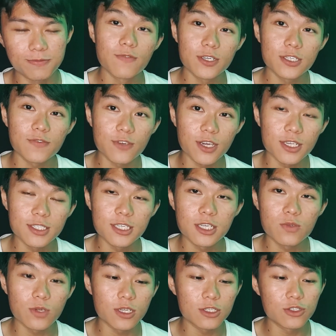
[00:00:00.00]
First off, you can see
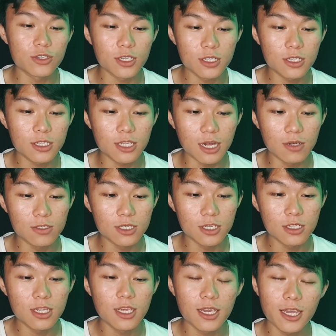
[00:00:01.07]

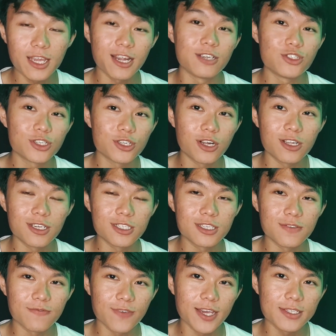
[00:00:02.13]
$23,800
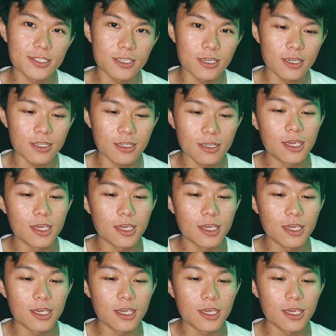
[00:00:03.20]
invested.